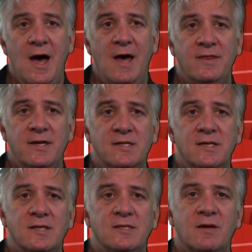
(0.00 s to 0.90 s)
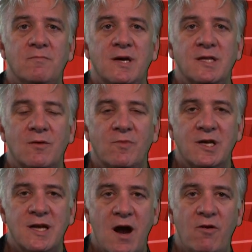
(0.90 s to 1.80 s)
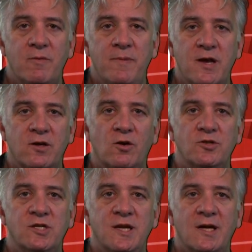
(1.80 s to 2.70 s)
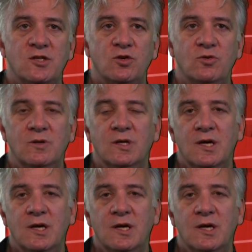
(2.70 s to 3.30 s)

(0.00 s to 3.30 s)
And these things can mean that we narrow the pedagogy down to